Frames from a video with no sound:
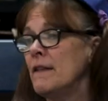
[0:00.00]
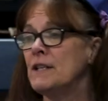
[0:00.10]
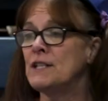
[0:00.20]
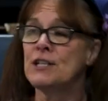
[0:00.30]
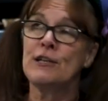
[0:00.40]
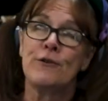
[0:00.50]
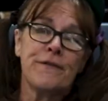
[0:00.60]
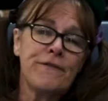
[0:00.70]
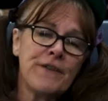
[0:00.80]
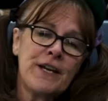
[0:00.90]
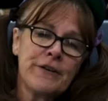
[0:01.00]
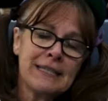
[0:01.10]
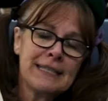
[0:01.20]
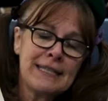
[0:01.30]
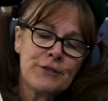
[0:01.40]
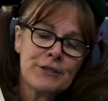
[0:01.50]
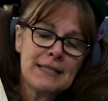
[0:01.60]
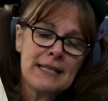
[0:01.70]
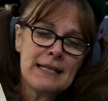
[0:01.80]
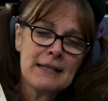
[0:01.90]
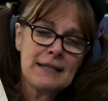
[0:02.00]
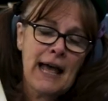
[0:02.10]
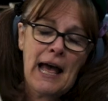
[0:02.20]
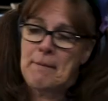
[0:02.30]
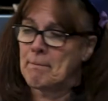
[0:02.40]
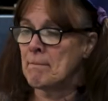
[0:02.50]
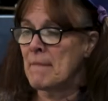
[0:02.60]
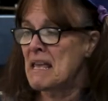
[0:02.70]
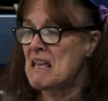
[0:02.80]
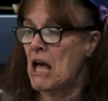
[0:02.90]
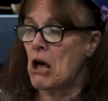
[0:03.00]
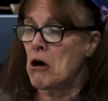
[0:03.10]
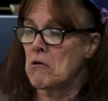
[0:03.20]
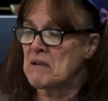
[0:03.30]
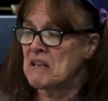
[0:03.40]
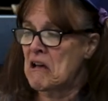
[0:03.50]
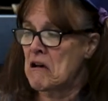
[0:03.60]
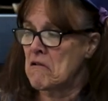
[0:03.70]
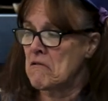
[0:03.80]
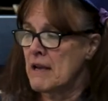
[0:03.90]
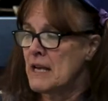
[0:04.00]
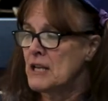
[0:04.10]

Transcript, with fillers: The tooth fairy steals teeth, not me, Oreo.